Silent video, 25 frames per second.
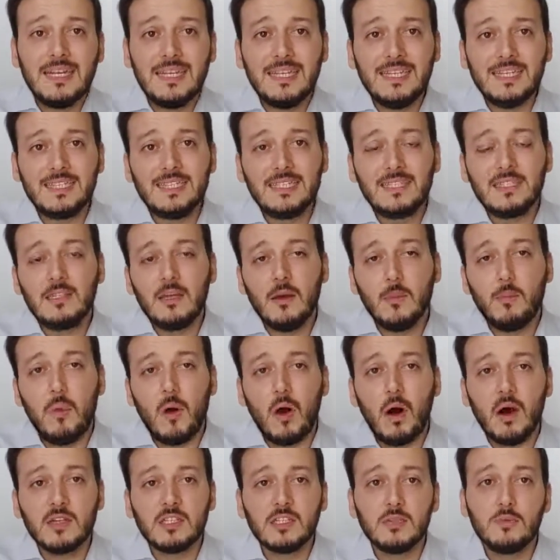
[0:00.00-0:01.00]
is a
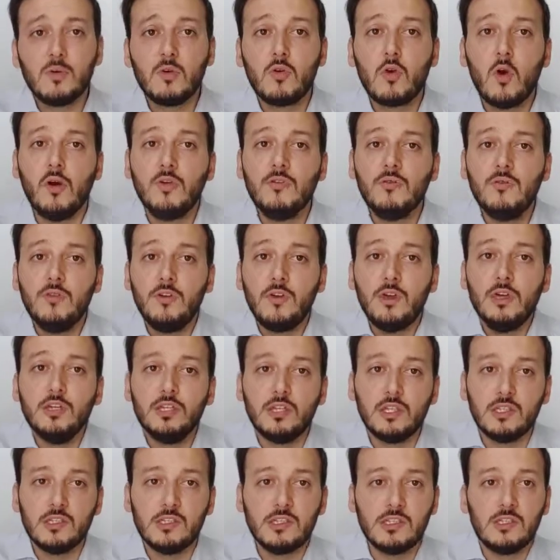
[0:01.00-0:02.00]
possible
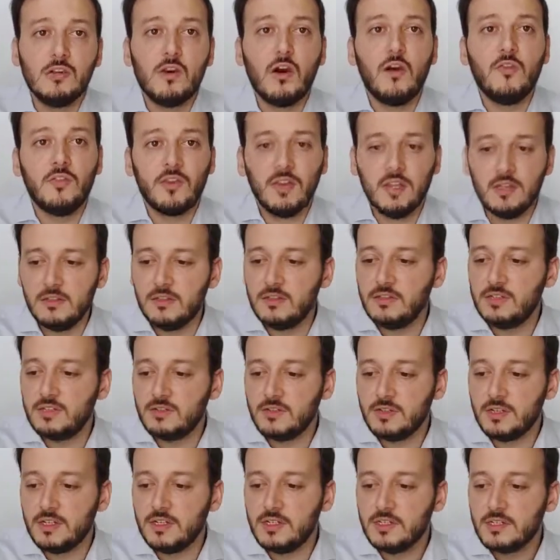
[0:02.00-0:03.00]
convergence of
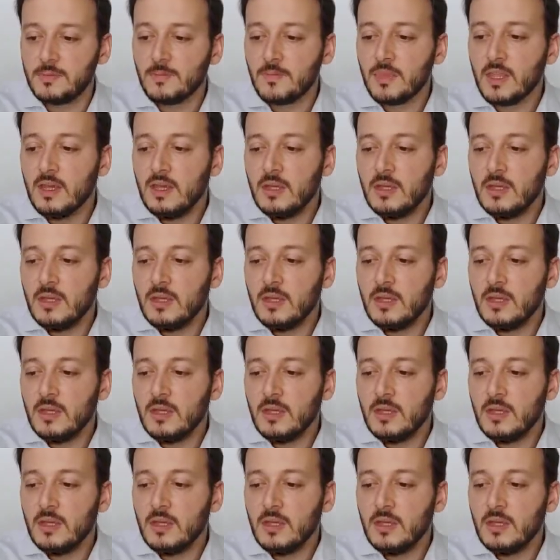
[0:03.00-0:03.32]
industries.